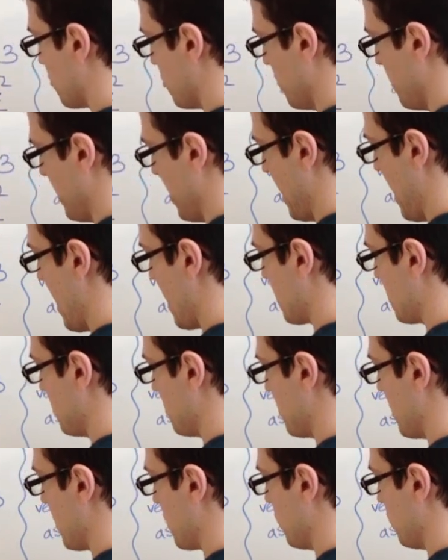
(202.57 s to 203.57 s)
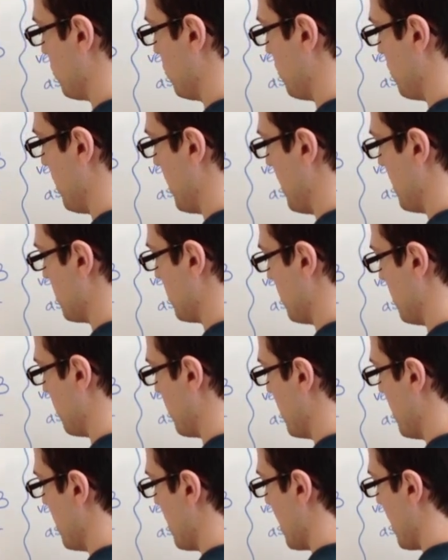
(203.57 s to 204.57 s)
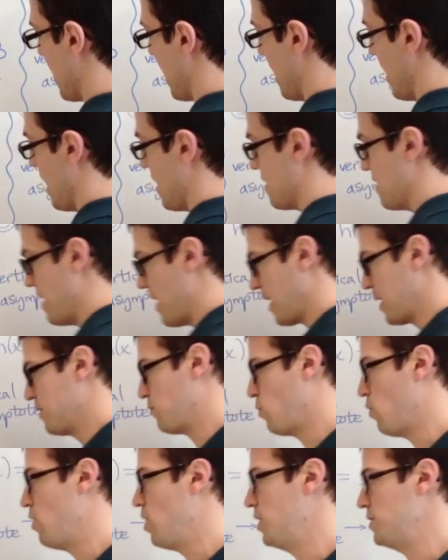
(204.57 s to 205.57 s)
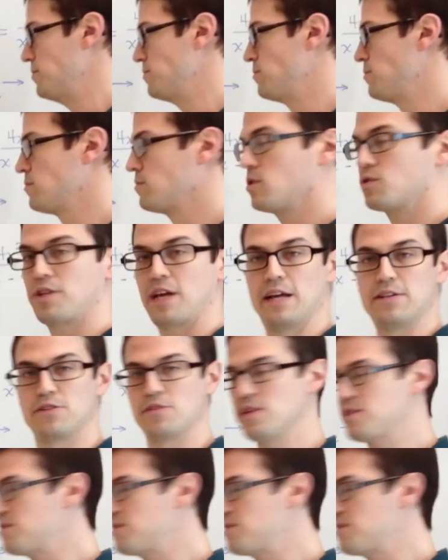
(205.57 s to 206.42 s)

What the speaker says: should be x is equal to positive and negative 1. Okay, so